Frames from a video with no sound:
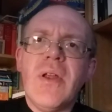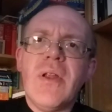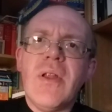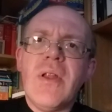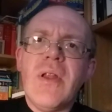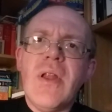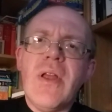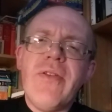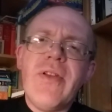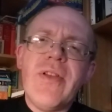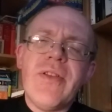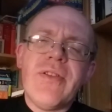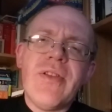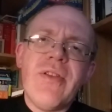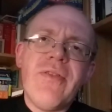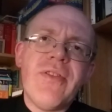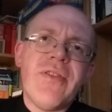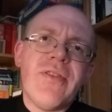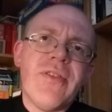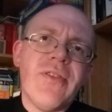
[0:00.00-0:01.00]
there is
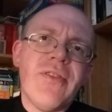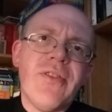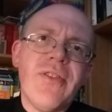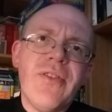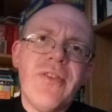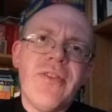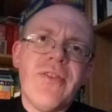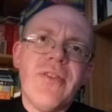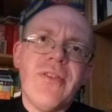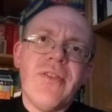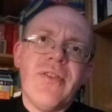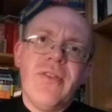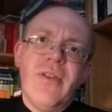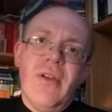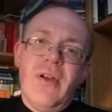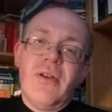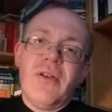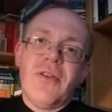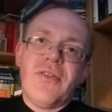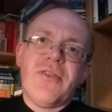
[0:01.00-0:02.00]
there is St.
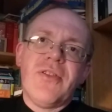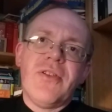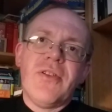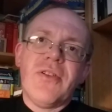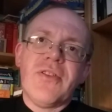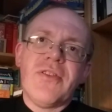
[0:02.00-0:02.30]
Uh, St.